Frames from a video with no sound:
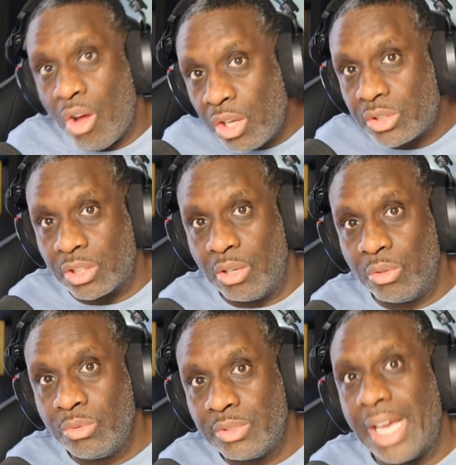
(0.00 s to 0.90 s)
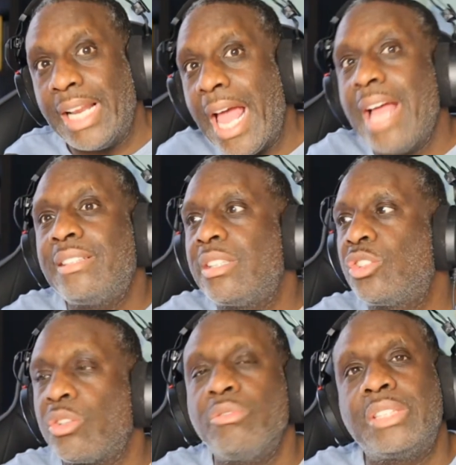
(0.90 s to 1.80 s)
also that has
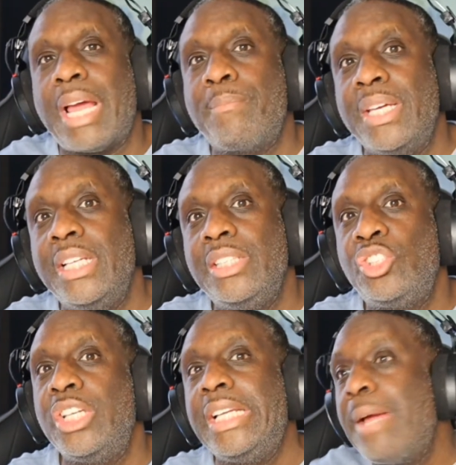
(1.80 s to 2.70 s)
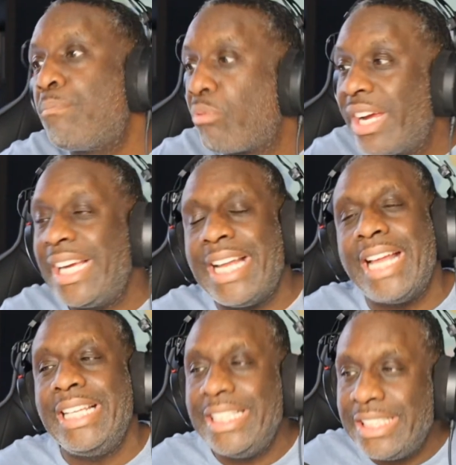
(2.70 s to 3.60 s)
a certain type of energy, and they're bringing
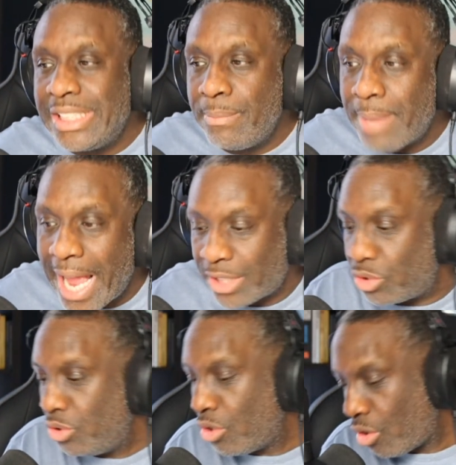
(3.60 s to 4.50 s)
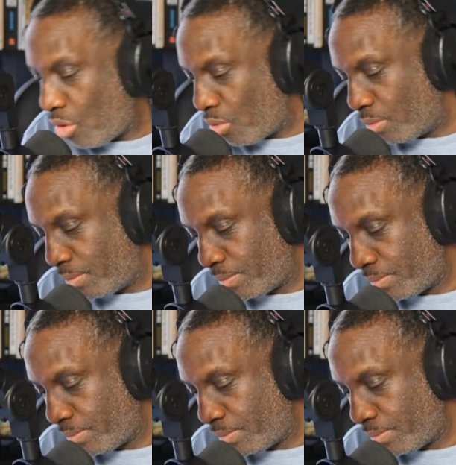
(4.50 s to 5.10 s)
that energy back to your home.